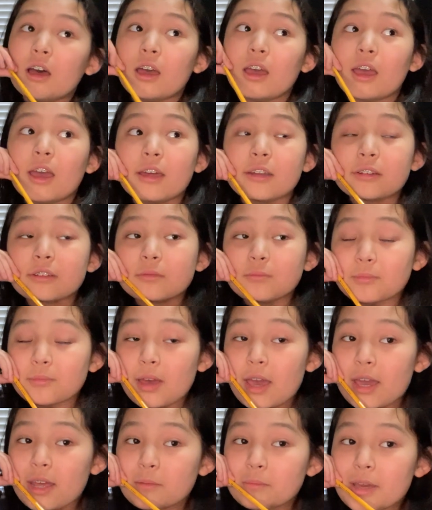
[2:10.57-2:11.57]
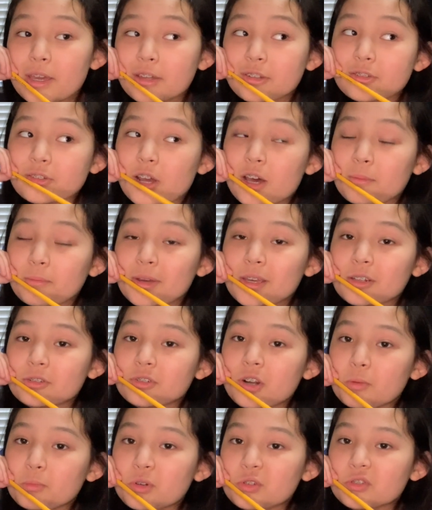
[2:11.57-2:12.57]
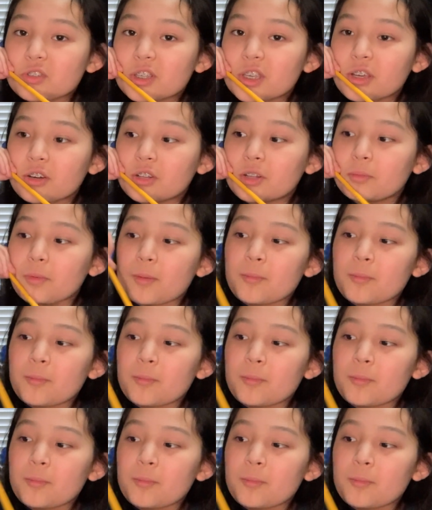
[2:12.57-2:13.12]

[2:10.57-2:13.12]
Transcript: And Megatron. Megatron mostly killed him.